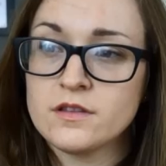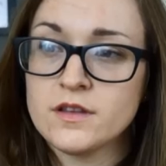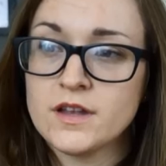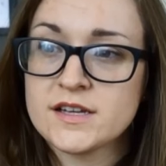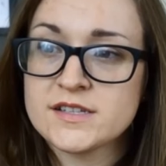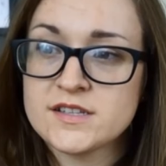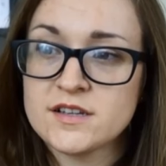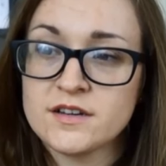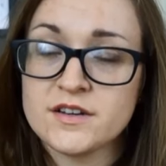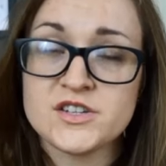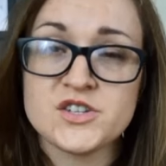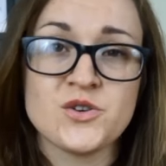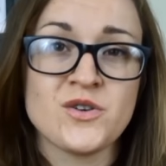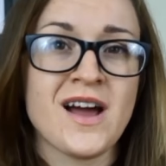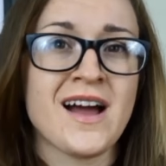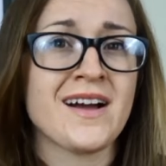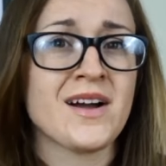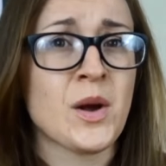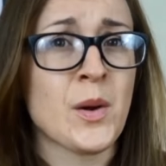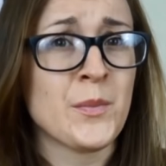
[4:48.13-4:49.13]
as long as you're
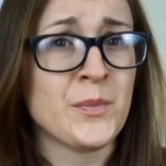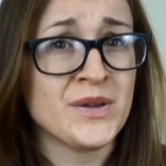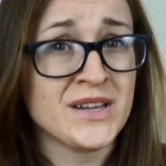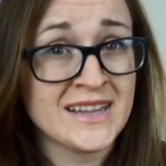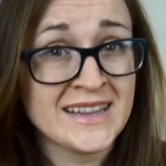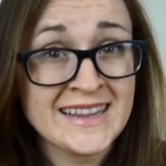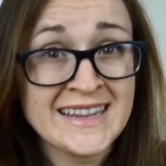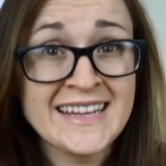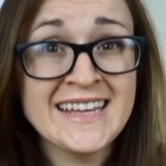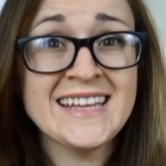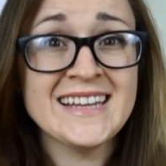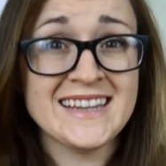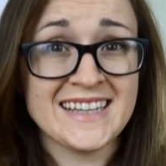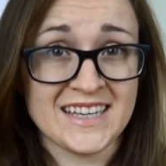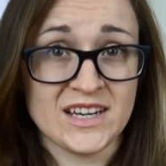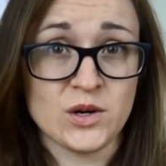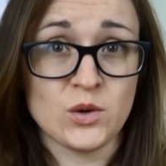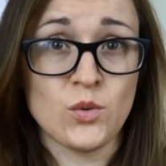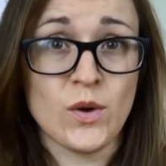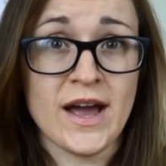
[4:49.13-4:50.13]
not
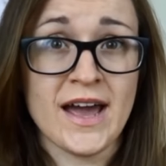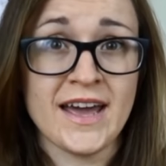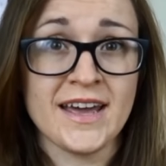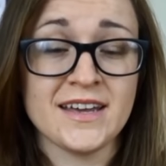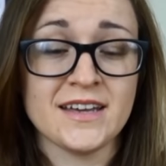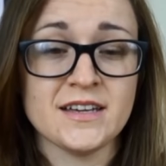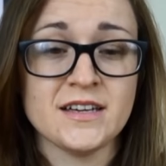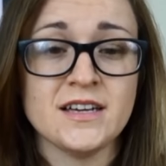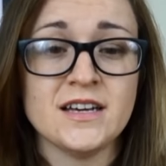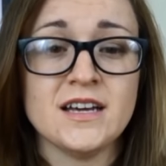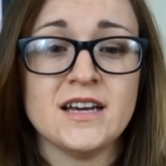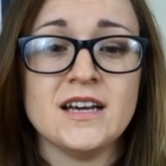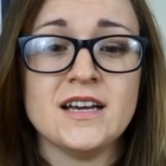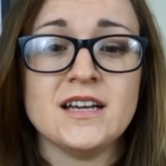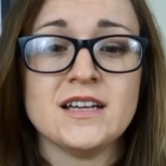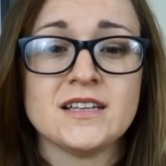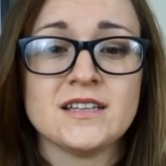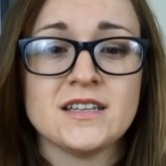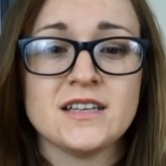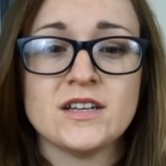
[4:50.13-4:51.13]
completely away,
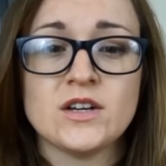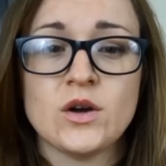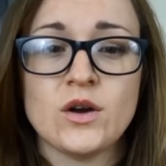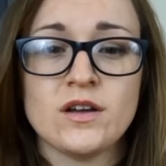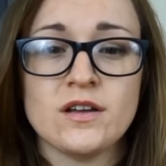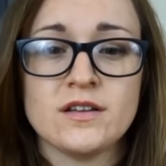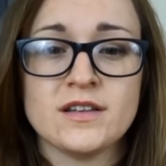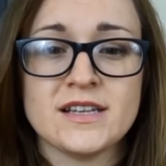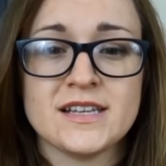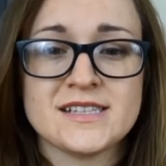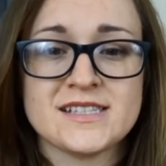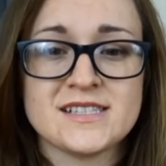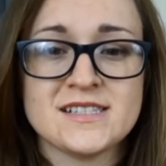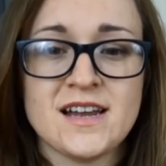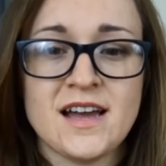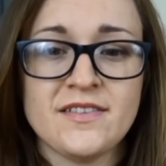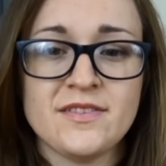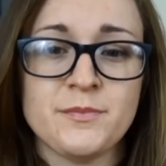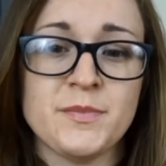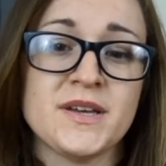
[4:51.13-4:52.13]
you know, it's
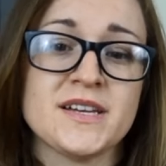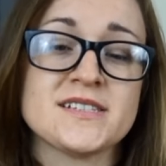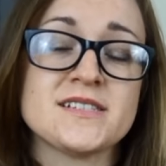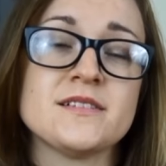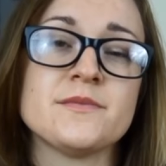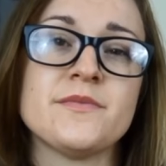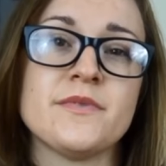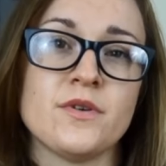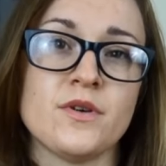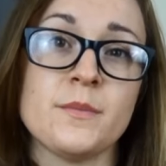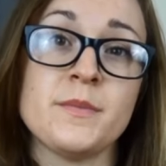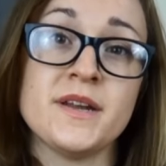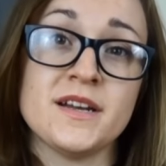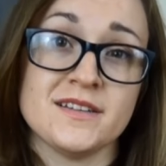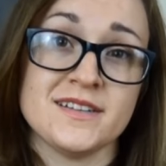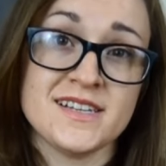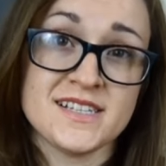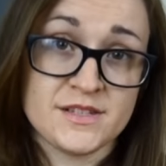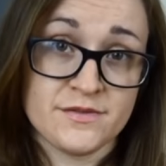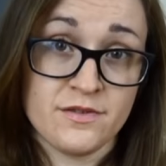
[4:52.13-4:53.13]
not, because, I mean,
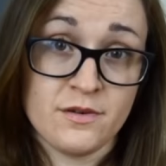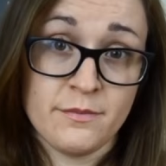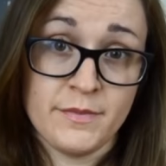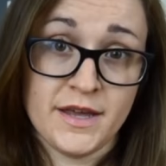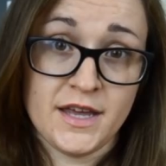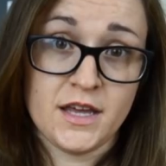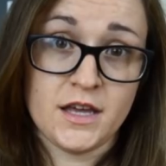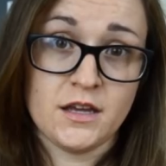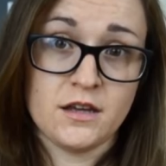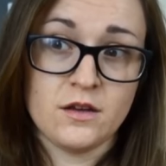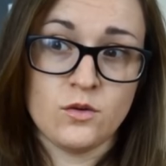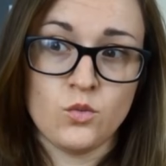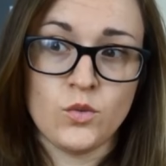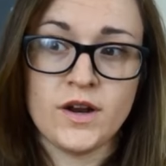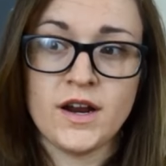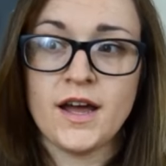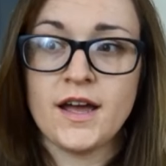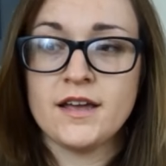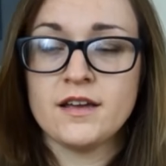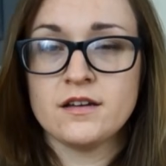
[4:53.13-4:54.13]
at least for me,
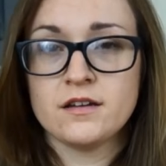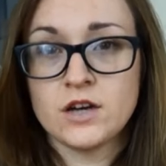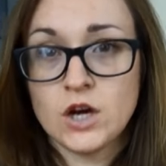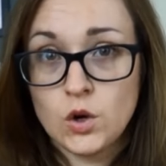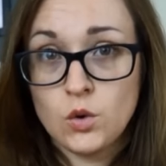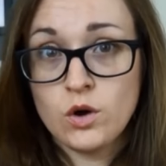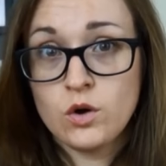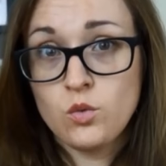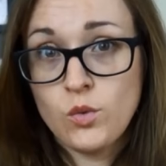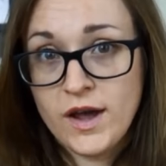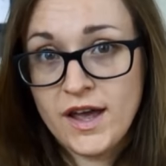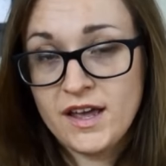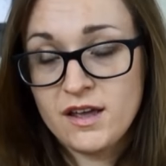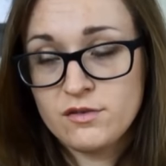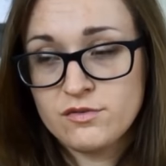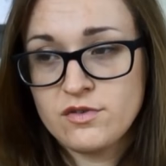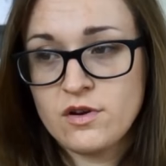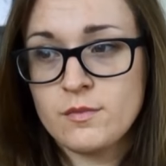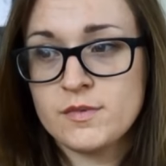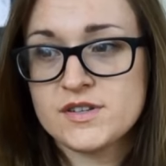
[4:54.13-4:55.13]
when I go
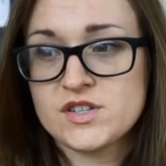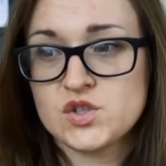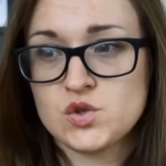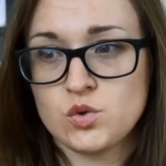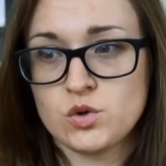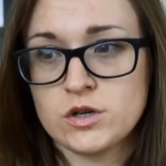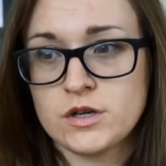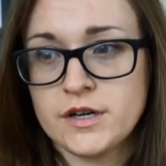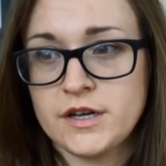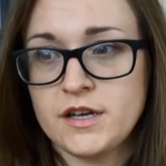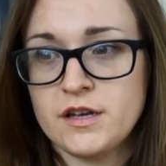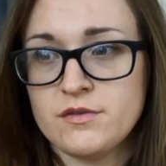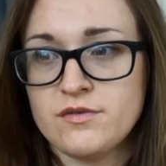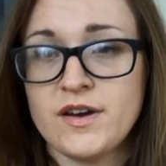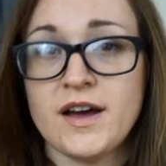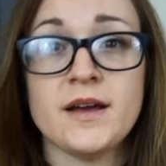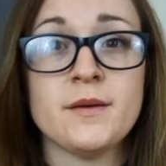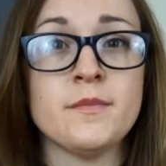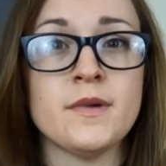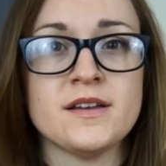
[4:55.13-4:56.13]
away from a story, if
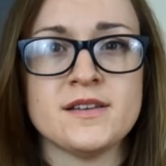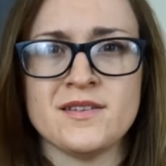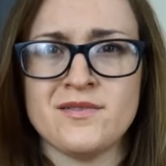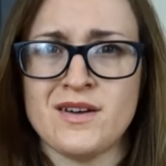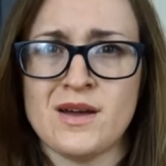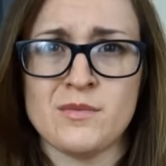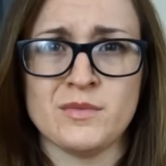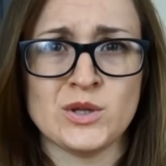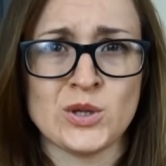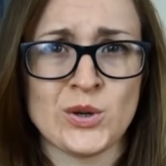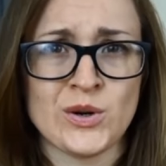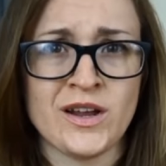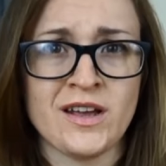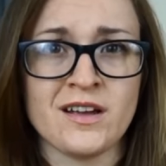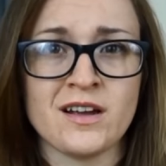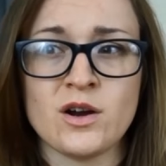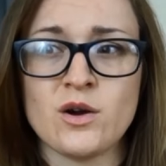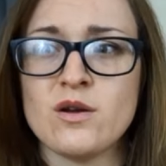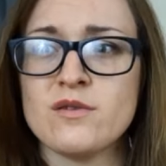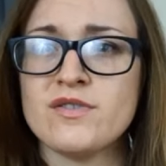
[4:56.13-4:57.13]
I'm
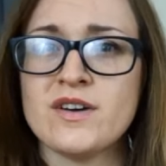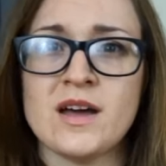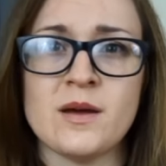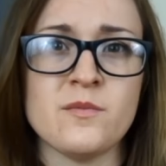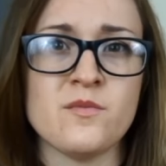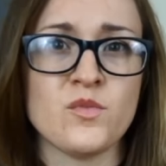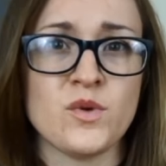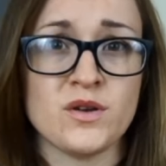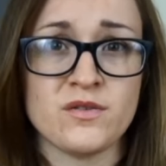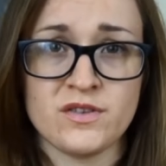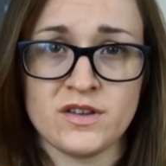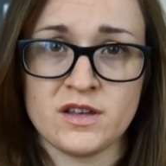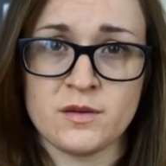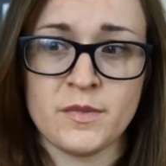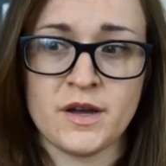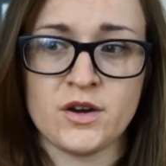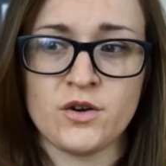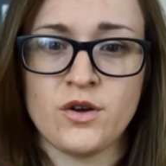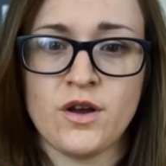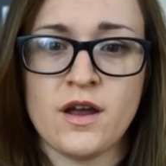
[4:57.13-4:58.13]
learning or if I'm refilling
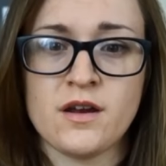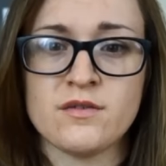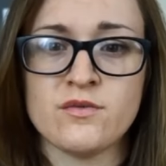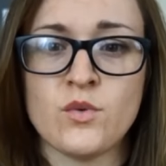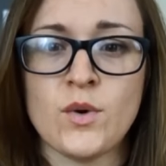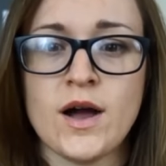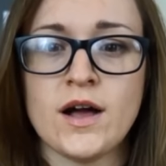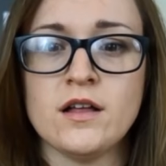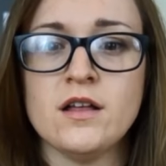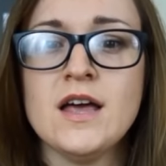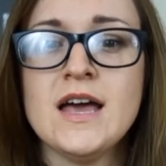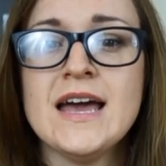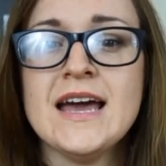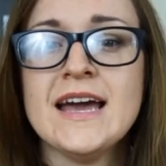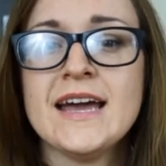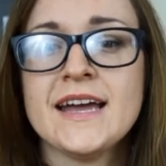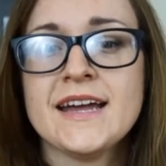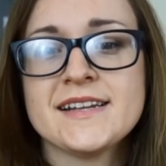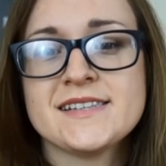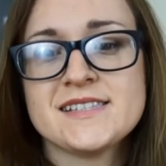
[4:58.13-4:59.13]
my creative well,
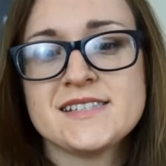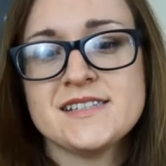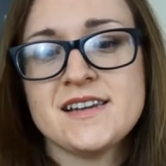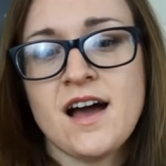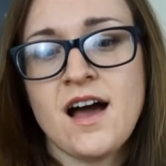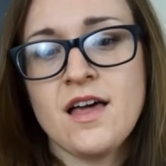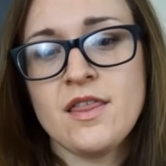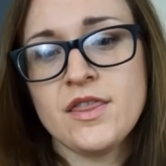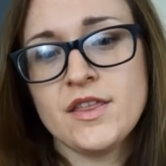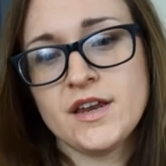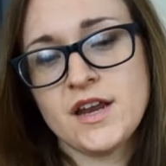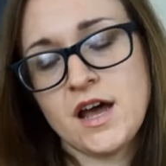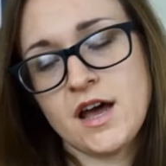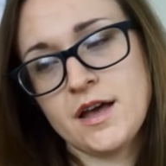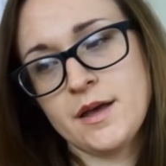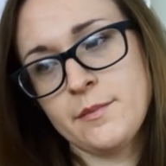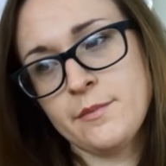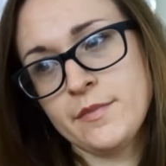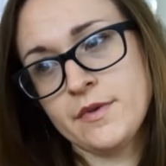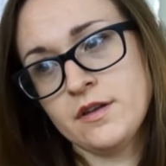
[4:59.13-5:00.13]
it's not that
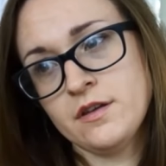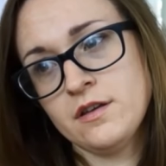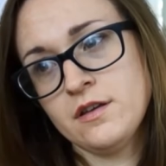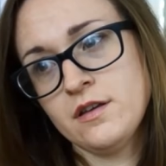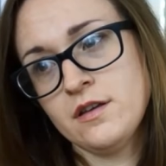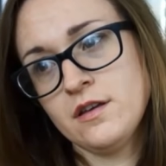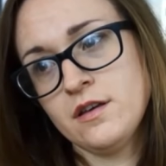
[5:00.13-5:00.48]
I'm